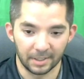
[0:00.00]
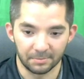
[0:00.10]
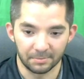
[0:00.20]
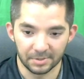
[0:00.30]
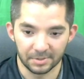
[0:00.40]

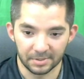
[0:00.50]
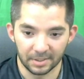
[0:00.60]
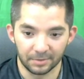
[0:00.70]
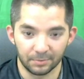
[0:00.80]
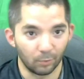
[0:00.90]
I'm just
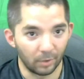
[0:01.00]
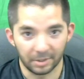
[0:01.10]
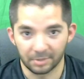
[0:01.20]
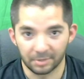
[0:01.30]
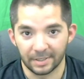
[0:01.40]

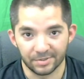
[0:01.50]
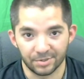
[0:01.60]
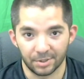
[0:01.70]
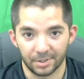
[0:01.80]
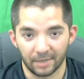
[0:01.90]
running commands to
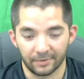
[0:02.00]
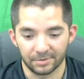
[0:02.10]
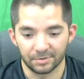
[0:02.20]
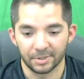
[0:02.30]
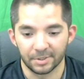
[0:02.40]
show you how
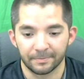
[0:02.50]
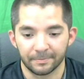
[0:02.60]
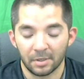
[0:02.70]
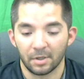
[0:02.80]
things are done.